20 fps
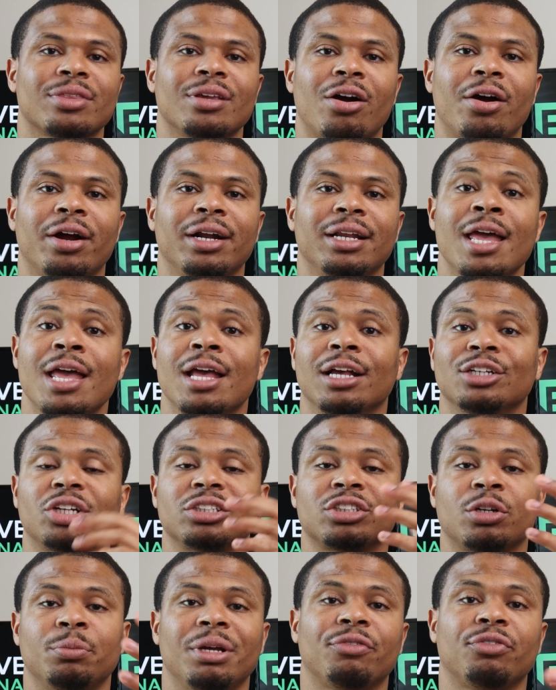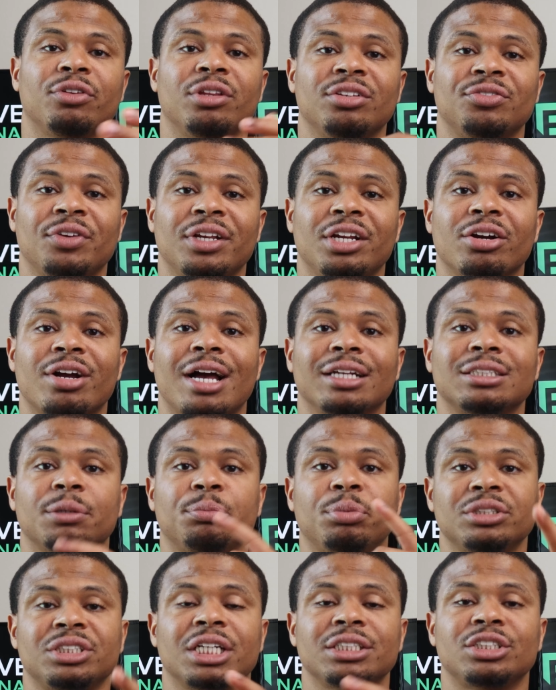Alrighty, so that's gonna be it for this video, guys. I
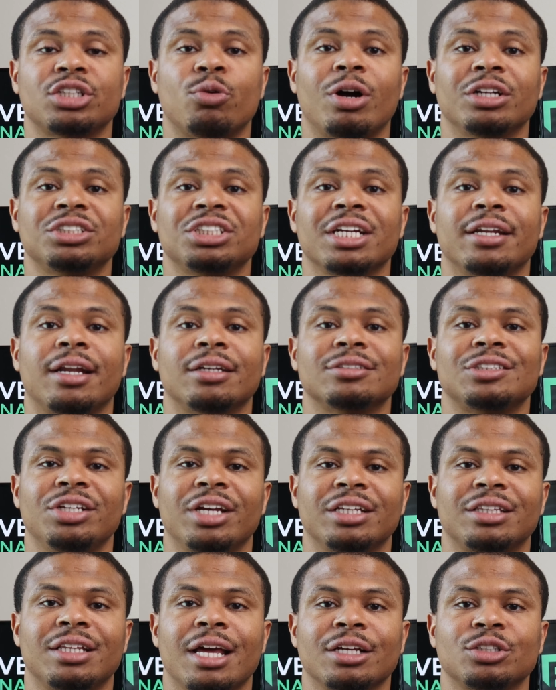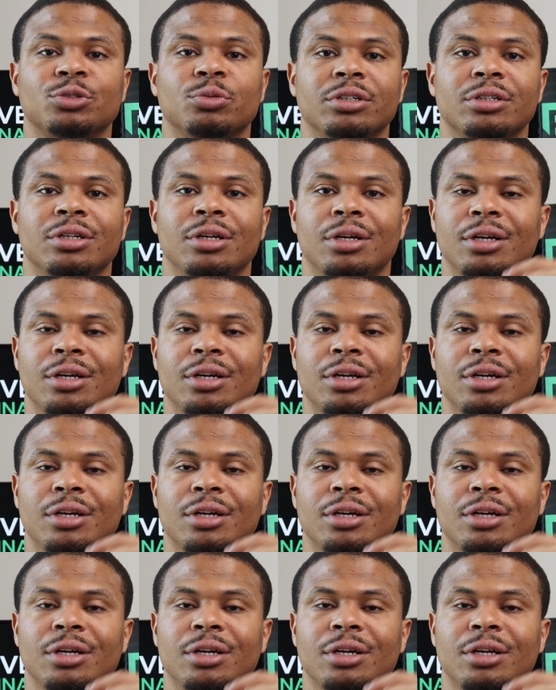appreciate y'all watching, and I'll see you at the next one.